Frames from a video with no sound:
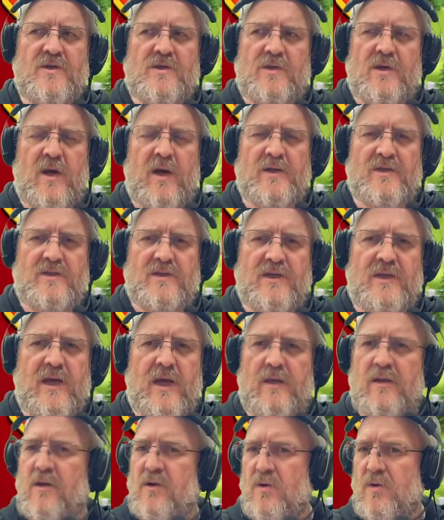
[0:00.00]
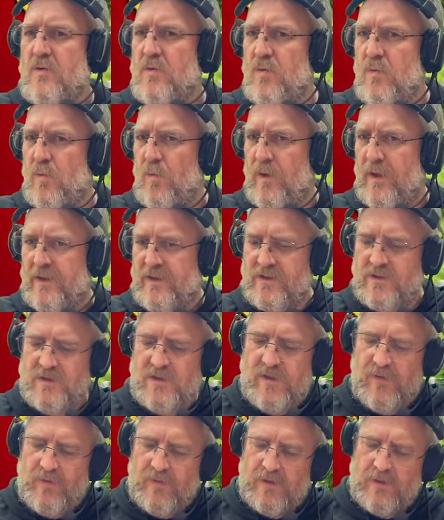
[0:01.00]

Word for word: the chance to get the new ones.